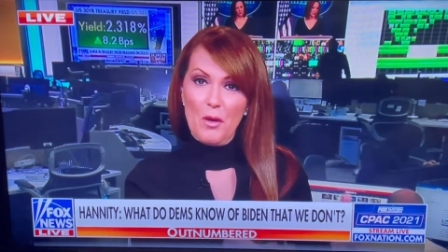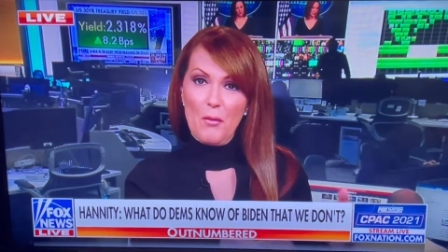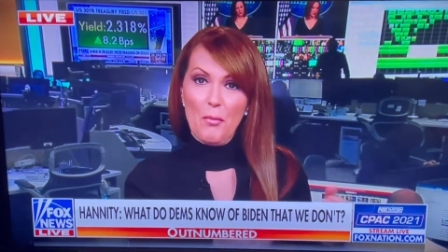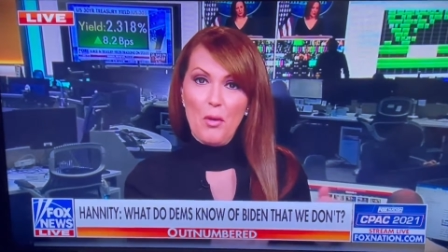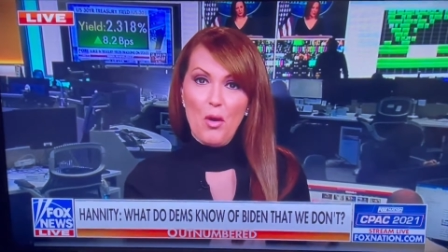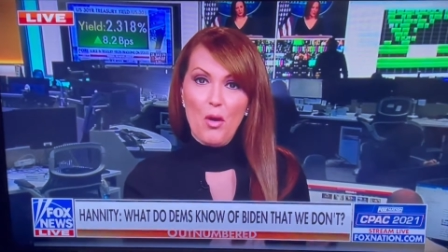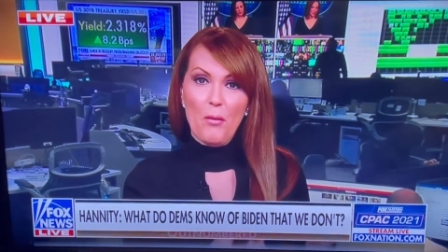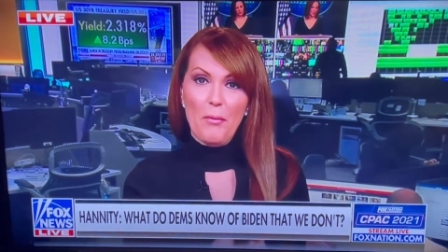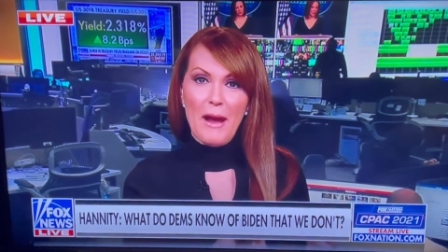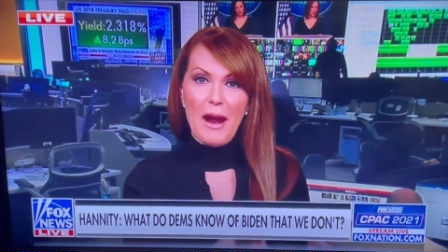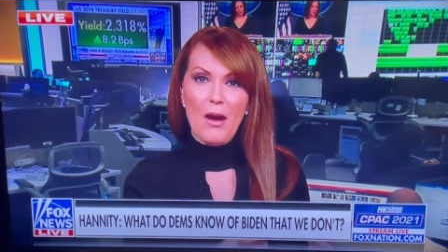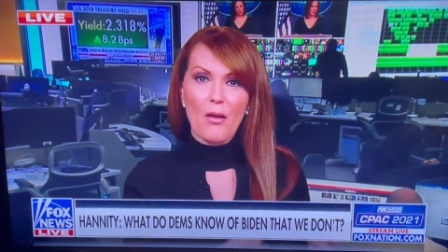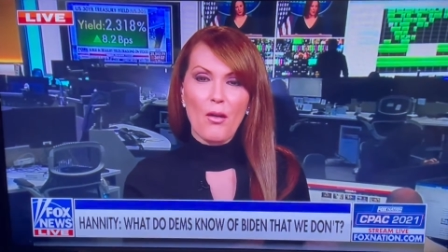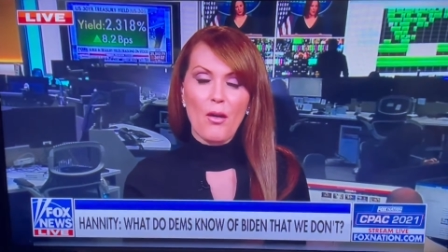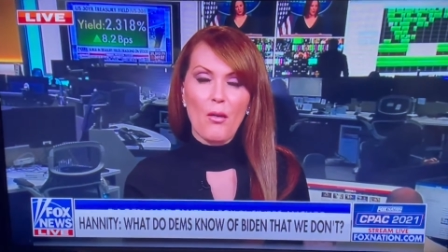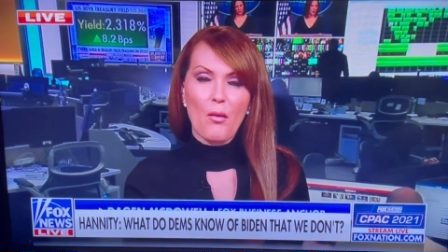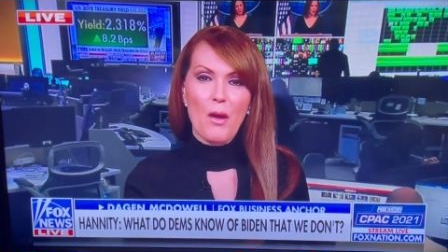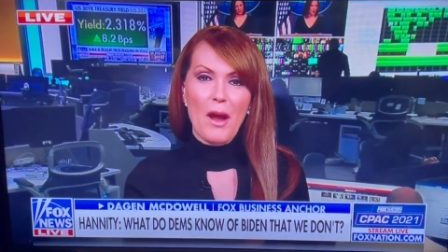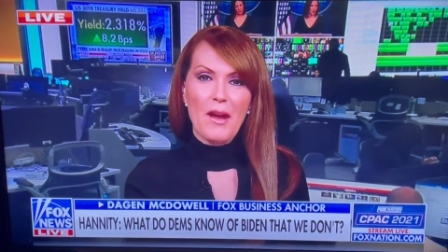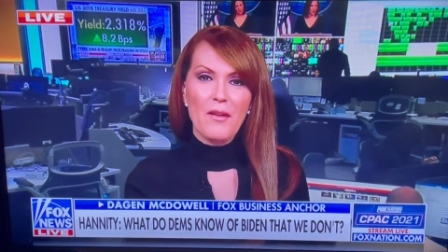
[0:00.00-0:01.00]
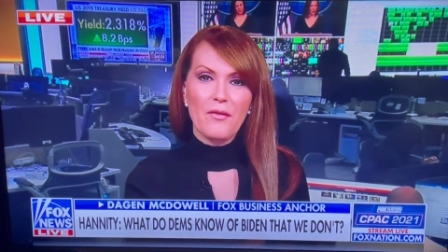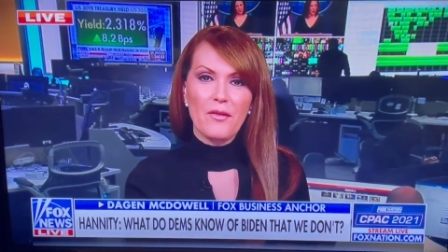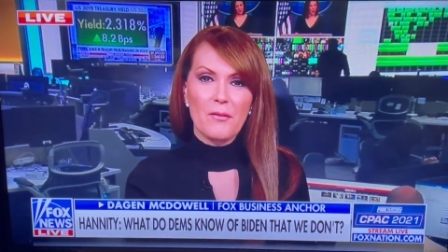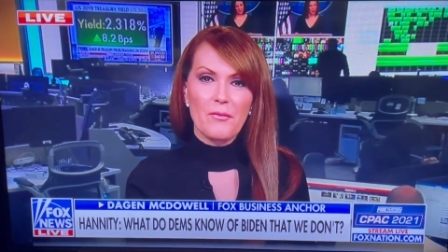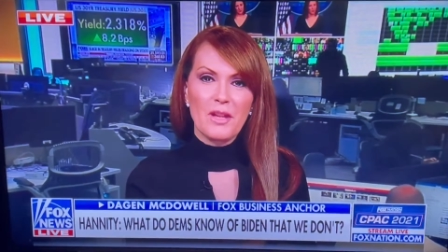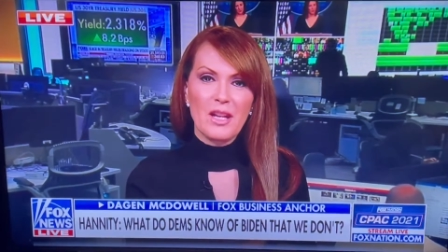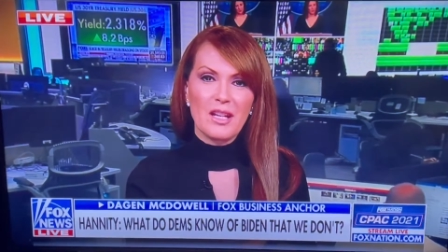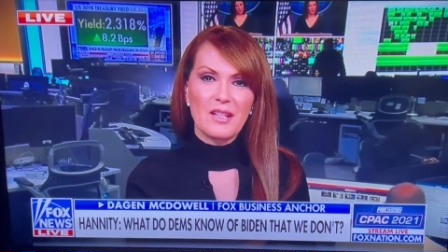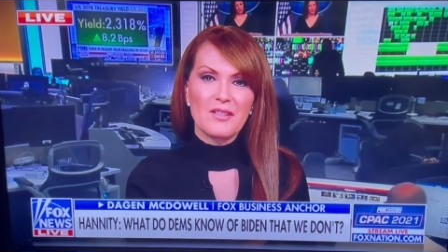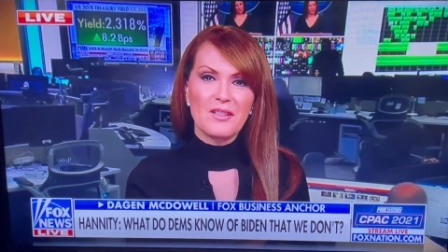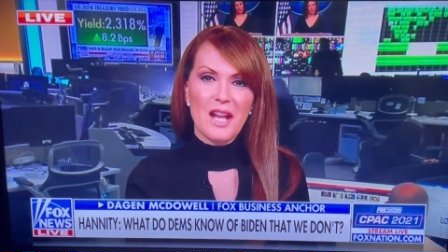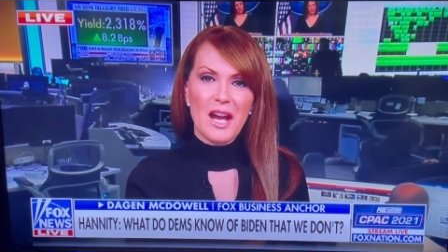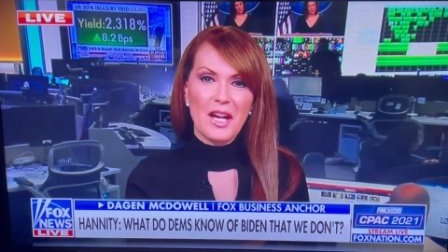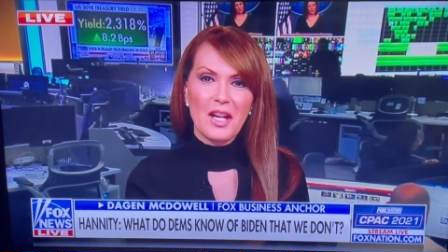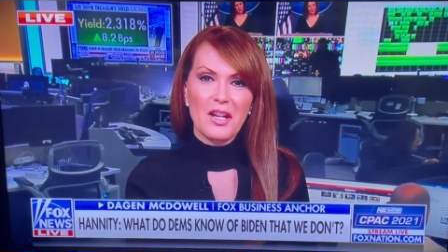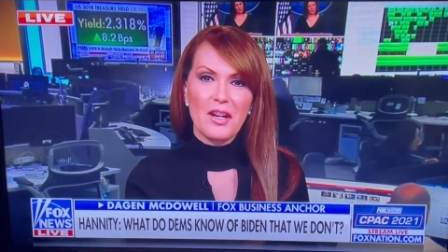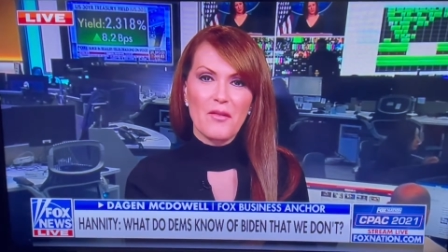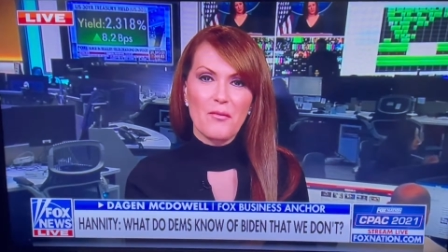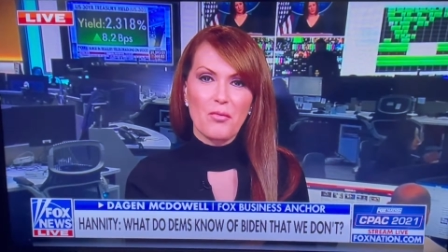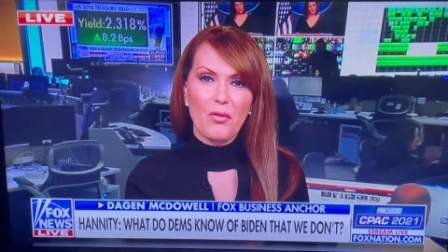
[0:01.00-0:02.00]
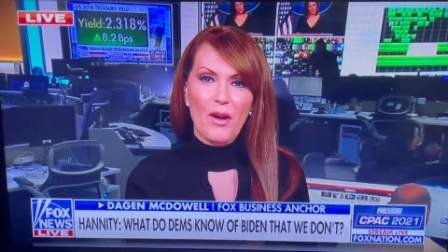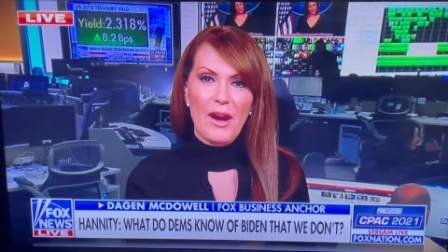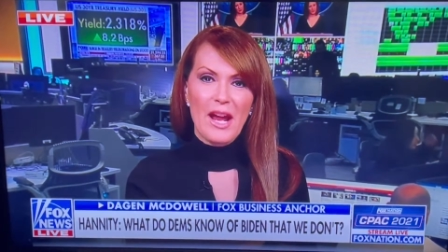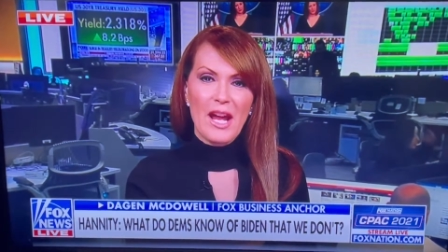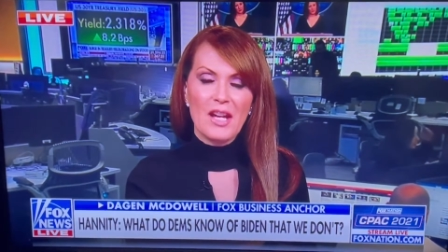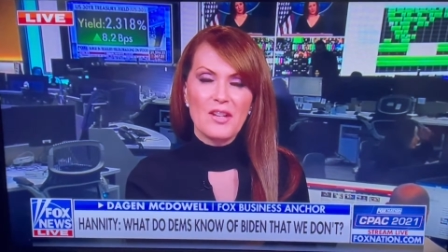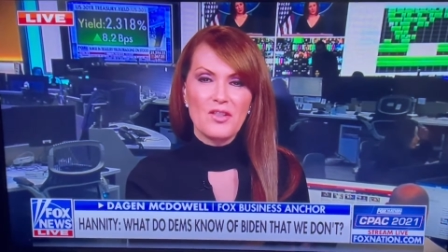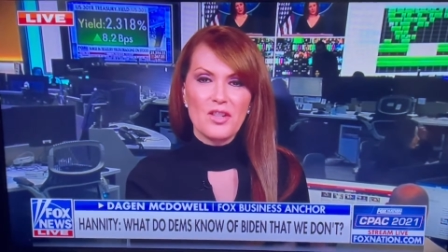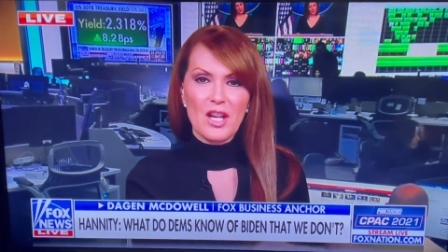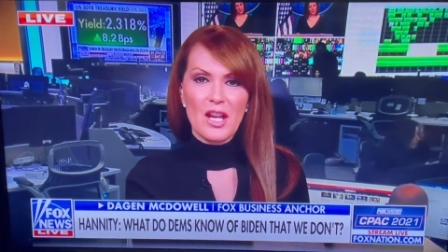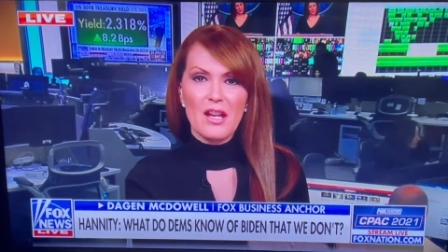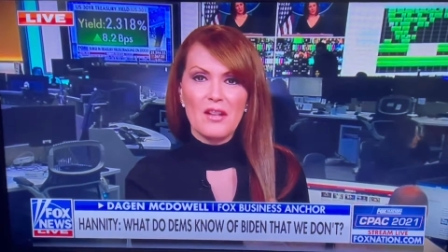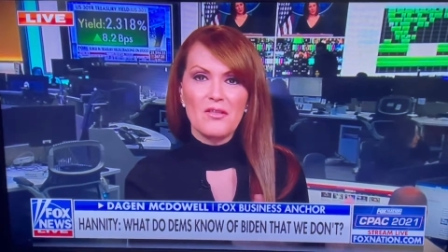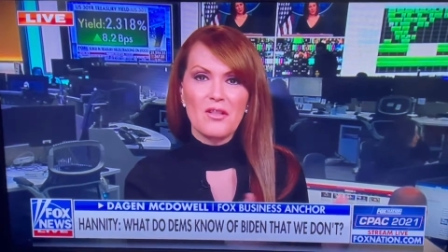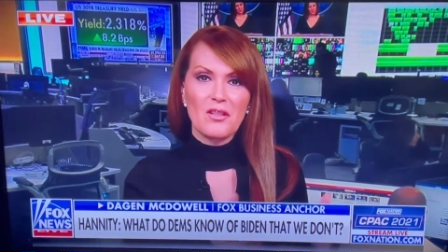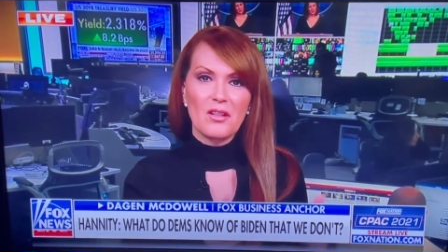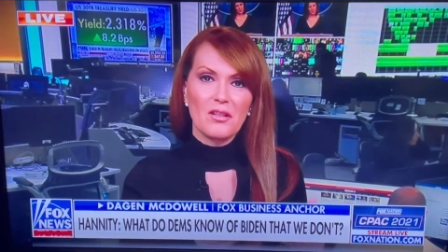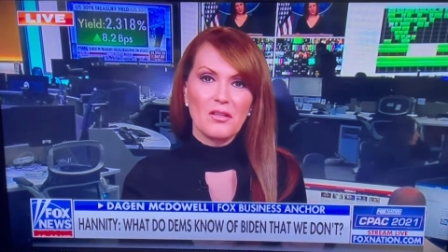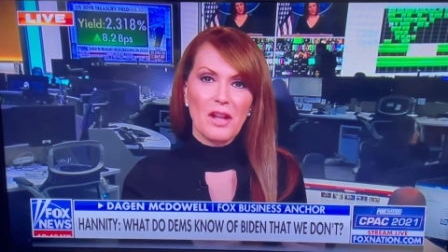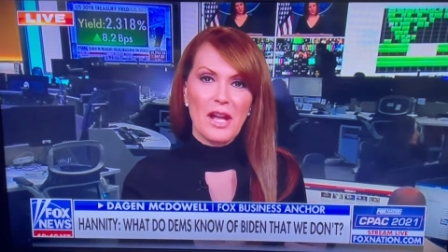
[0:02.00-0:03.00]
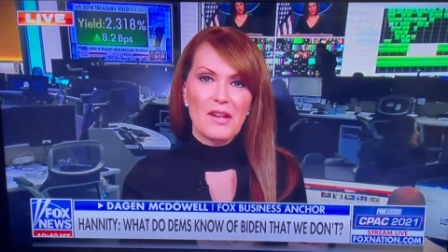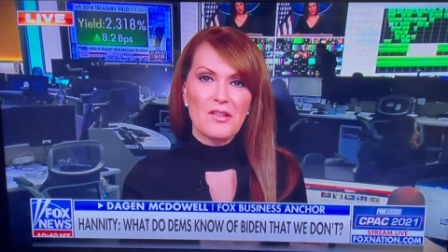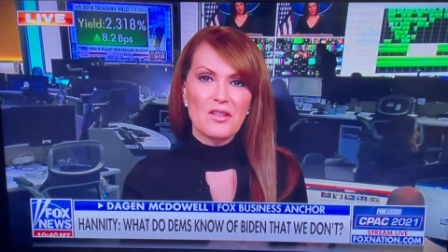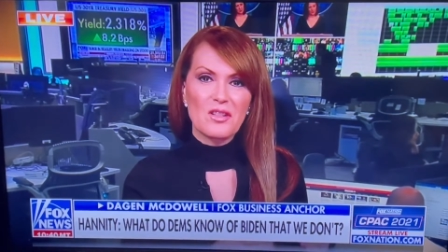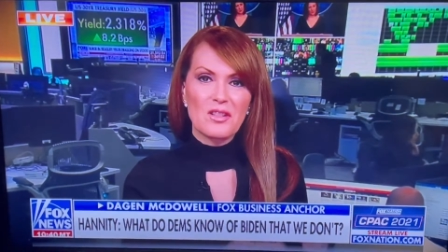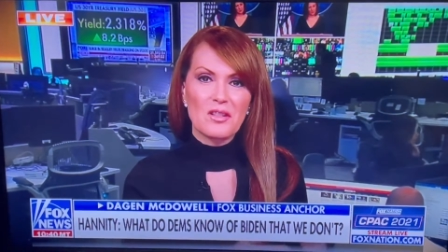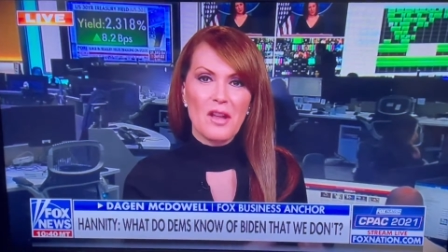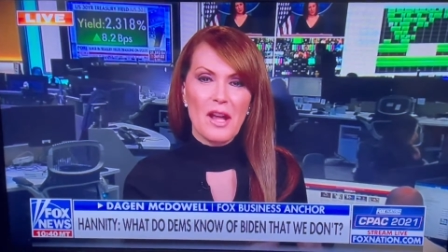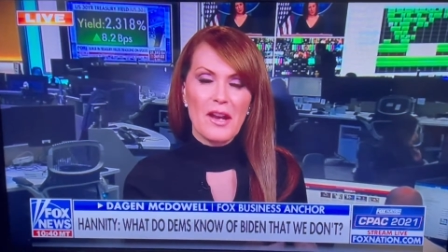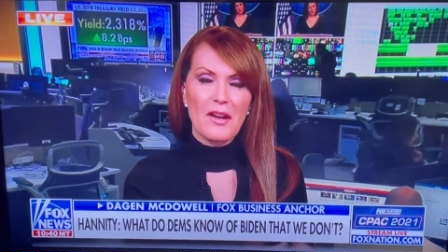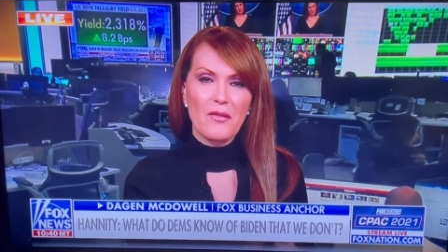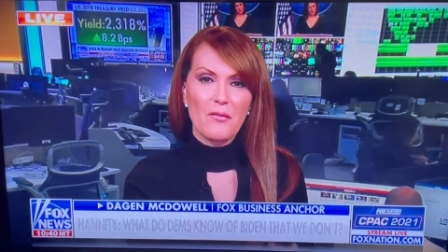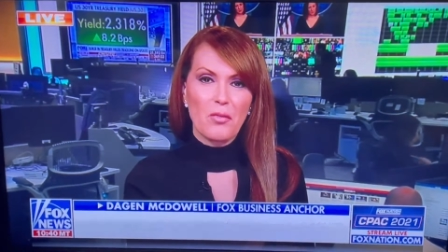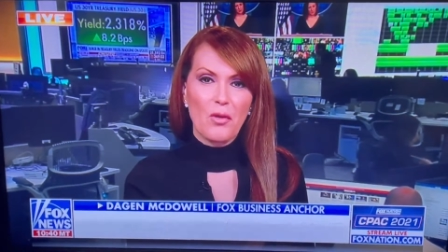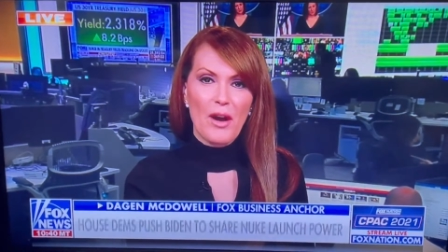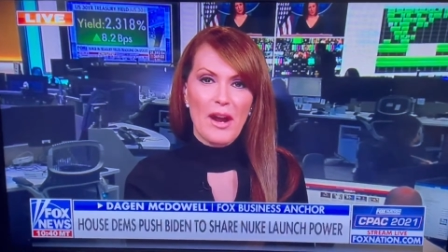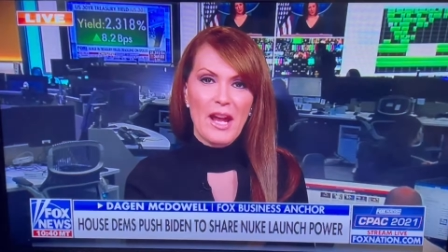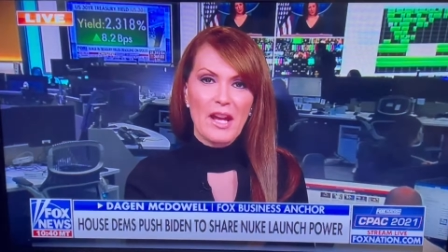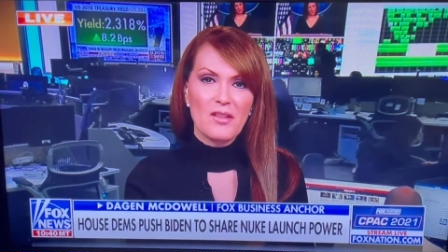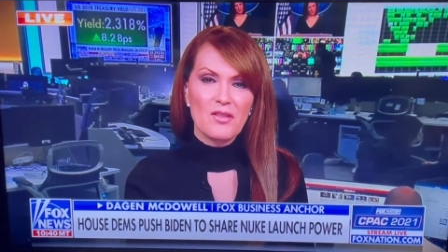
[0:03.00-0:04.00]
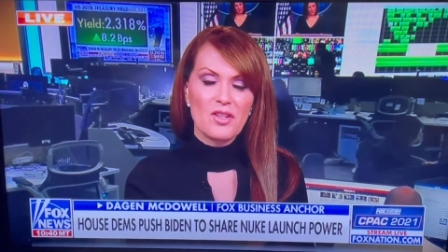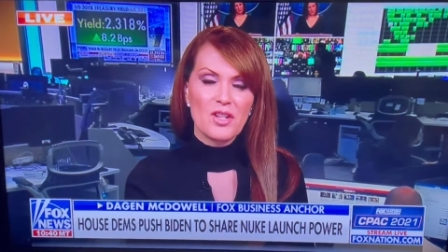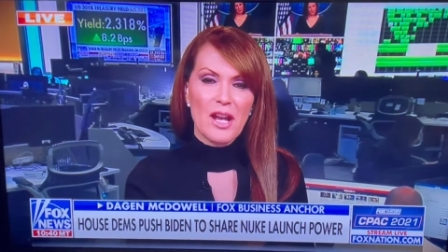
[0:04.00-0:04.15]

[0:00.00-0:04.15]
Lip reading: pull power away from the executive branch into the legislative branch,